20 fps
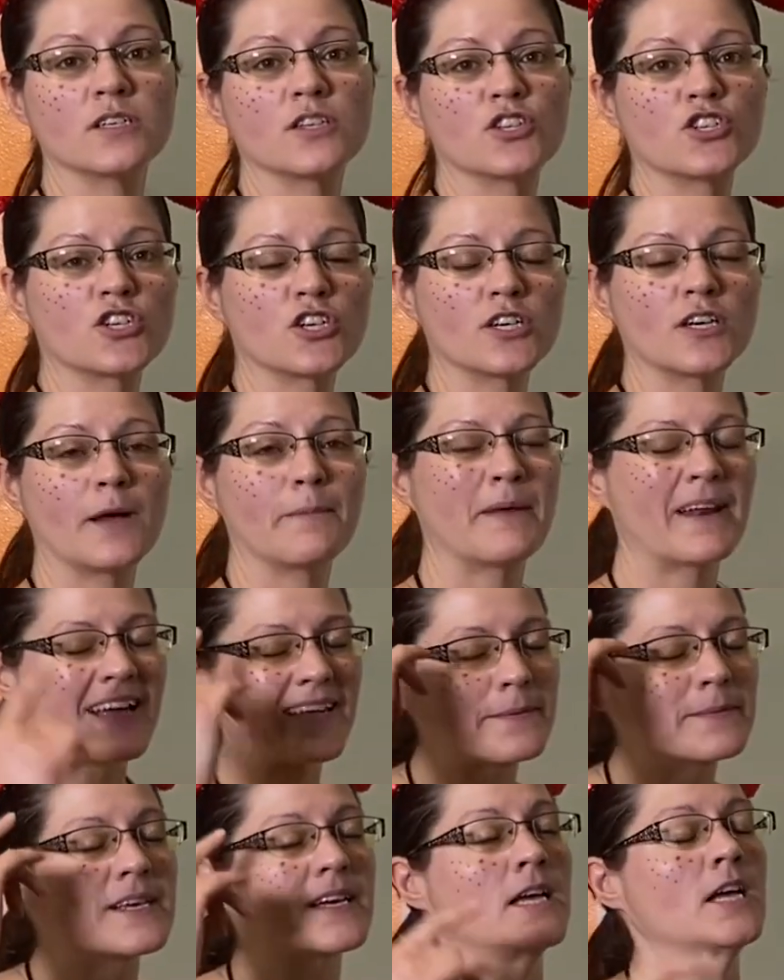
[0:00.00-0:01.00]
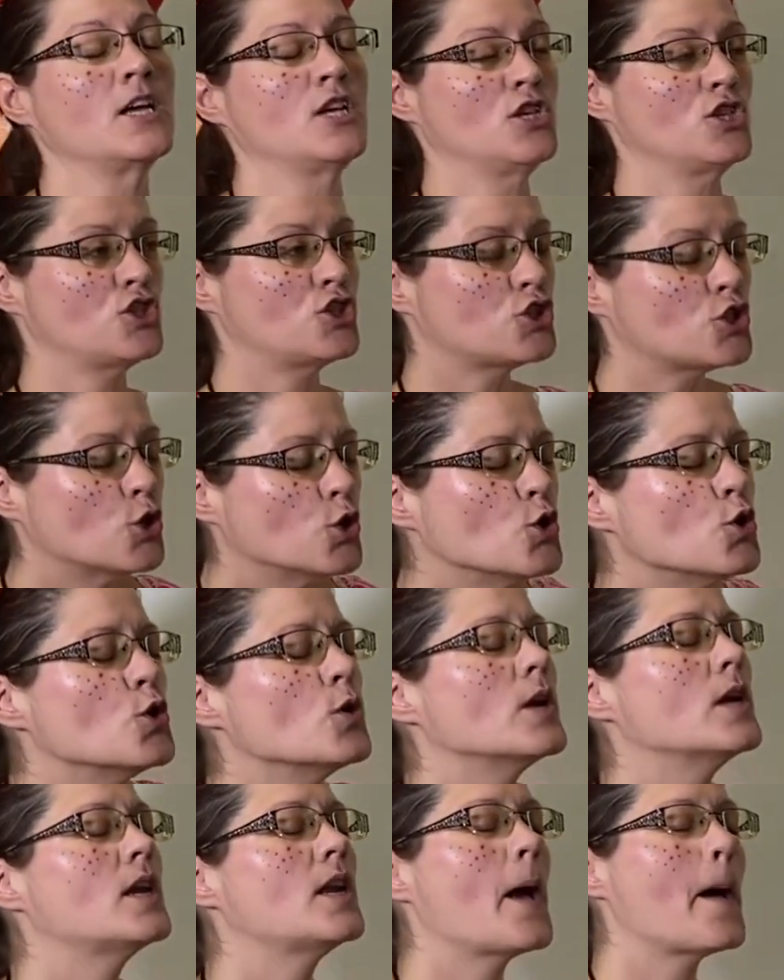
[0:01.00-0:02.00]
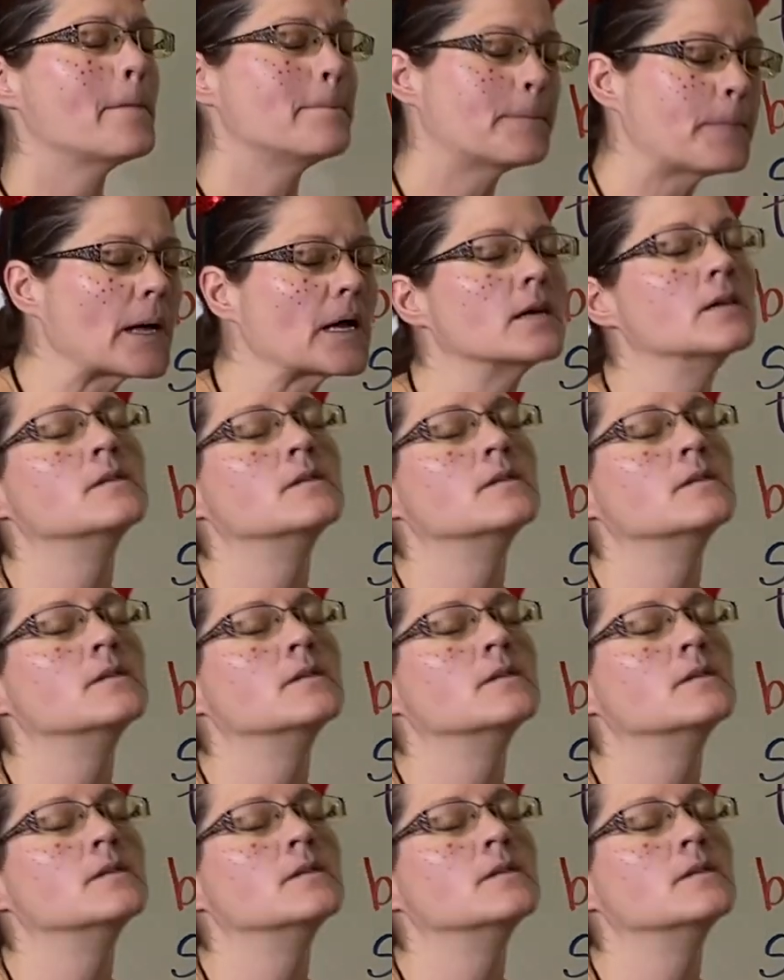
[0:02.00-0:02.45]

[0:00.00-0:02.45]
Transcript: stirred up and I keep seeing stir it up